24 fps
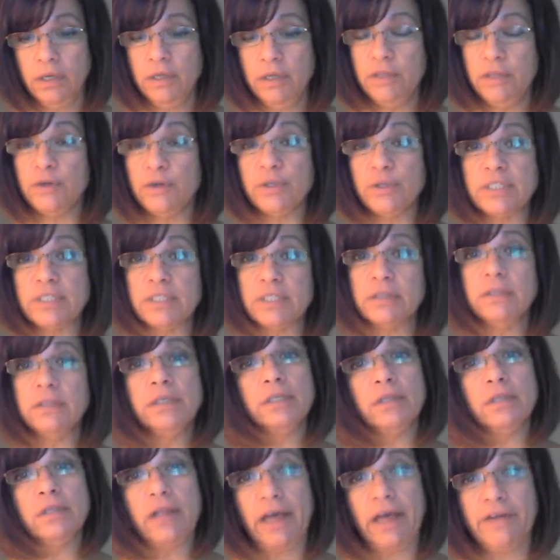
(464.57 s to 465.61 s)
There is
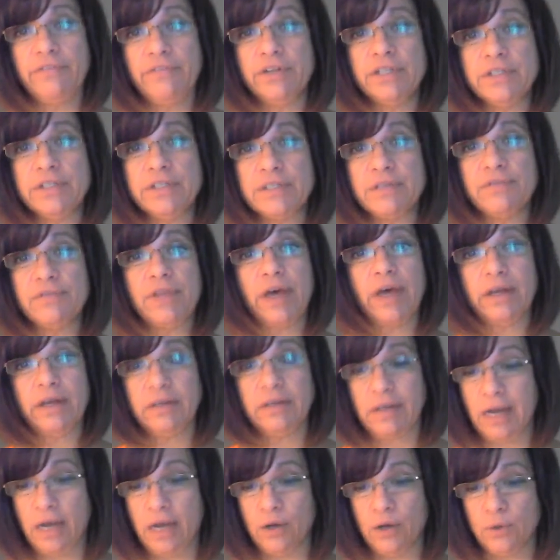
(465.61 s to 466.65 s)
little evidence of that
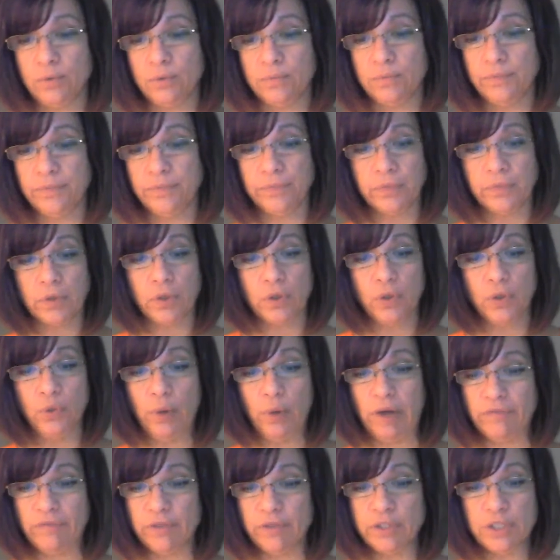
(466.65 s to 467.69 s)
now.
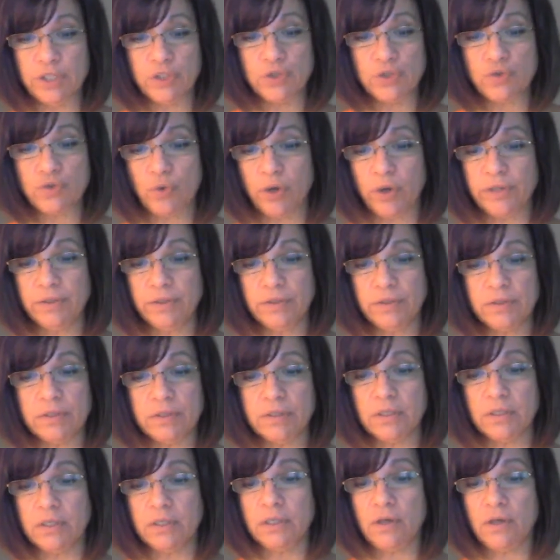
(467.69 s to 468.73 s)
Whoever destroyed this
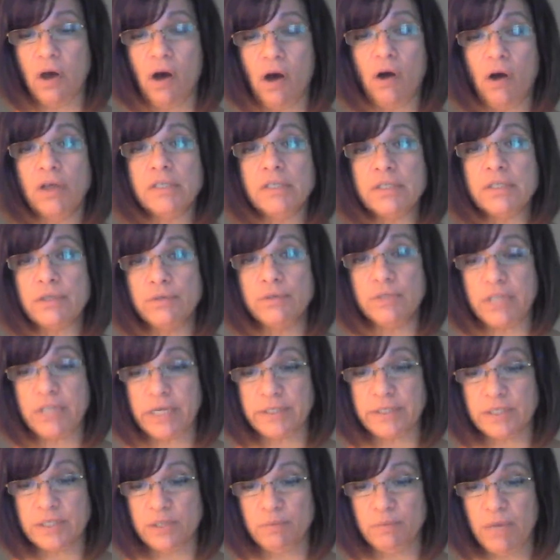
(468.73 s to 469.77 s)
city also
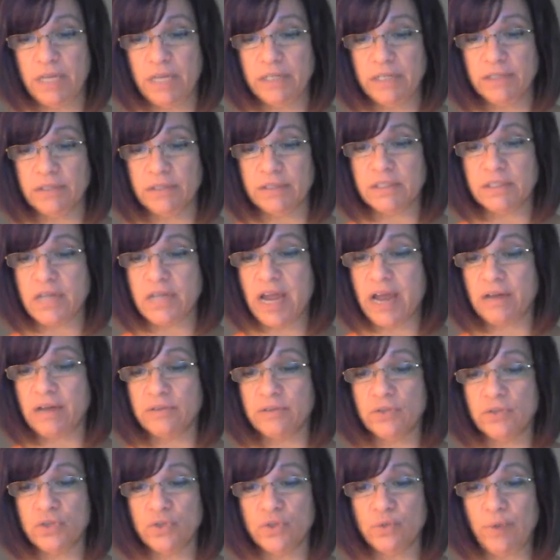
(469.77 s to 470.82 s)
decimated the
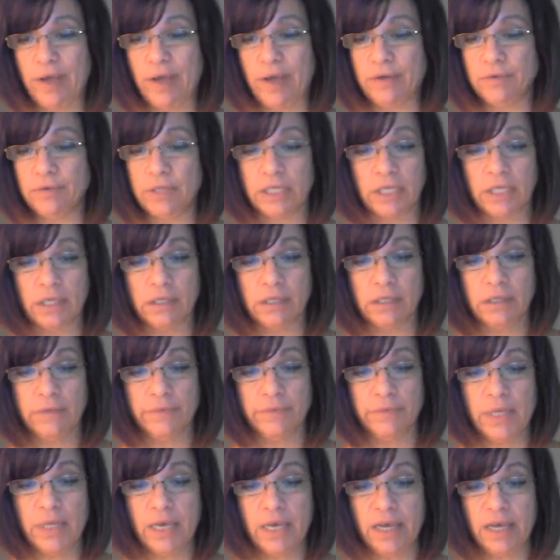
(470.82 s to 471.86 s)
town surrounding it,
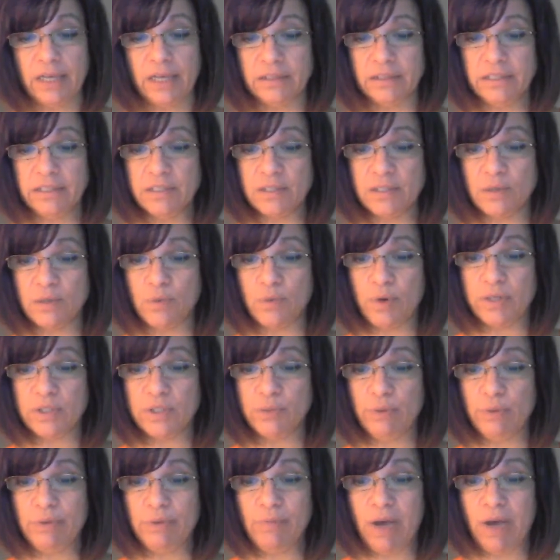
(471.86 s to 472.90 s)
at least the
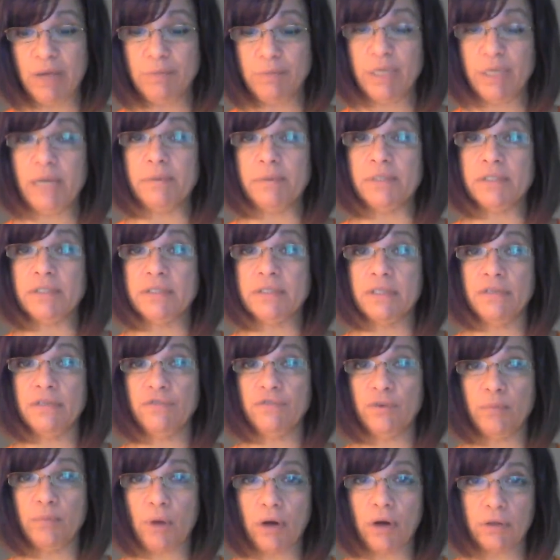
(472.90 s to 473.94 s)
ones we might be able to see
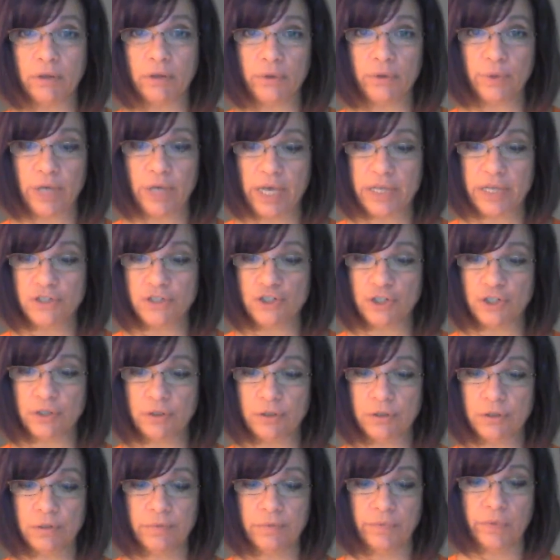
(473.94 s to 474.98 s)
from our
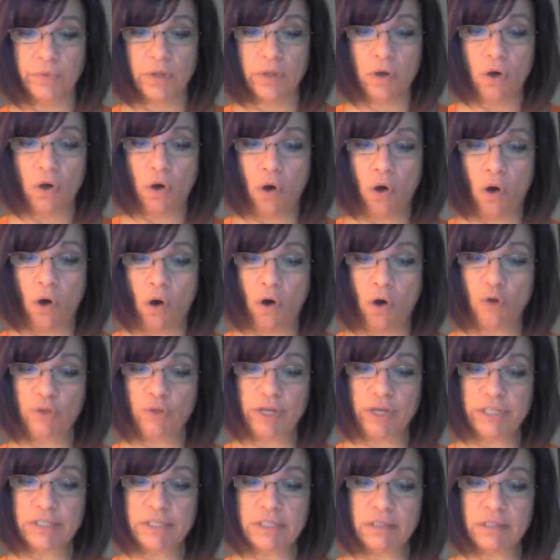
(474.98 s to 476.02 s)
location. All
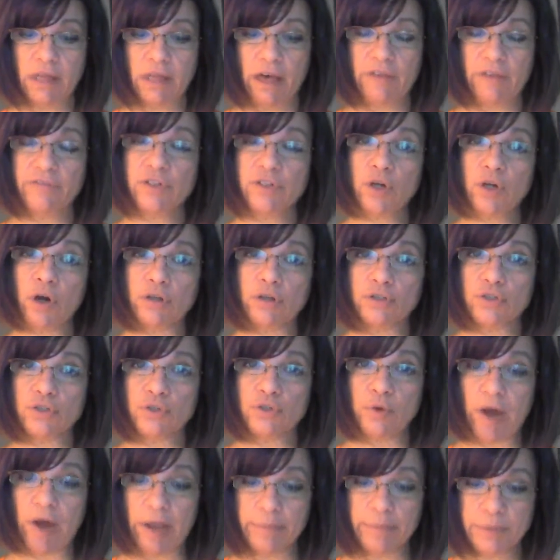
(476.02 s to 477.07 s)
that is left are
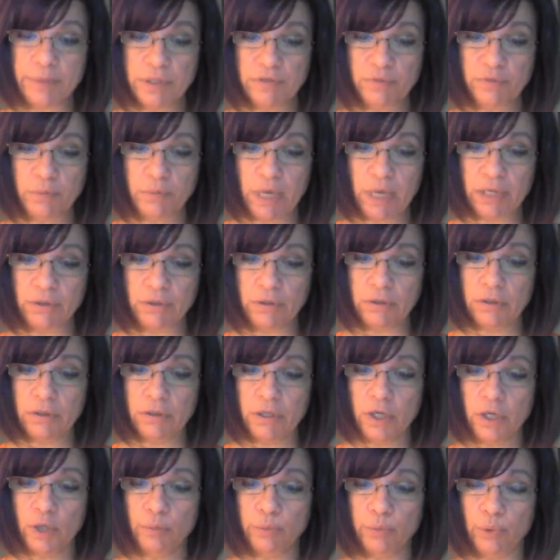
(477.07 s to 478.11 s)
scraps of metal,
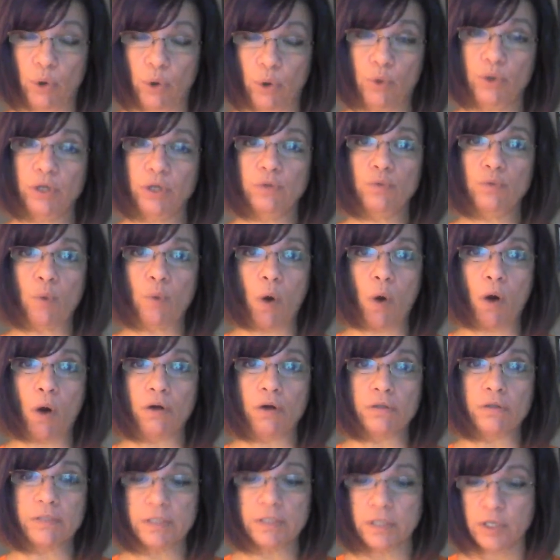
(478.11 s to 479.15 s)
broken
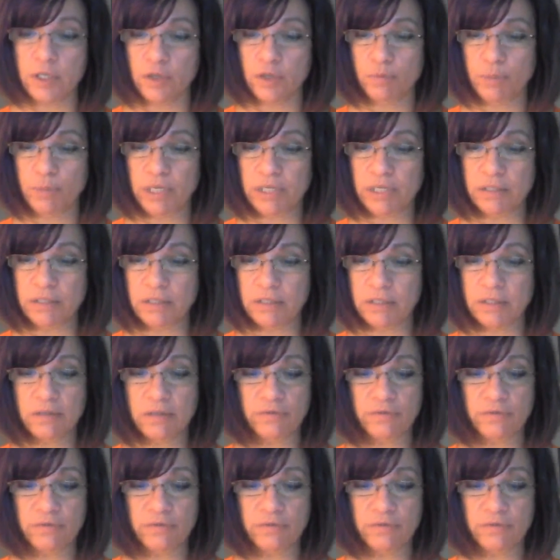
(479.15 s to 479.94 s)
walls, pieces of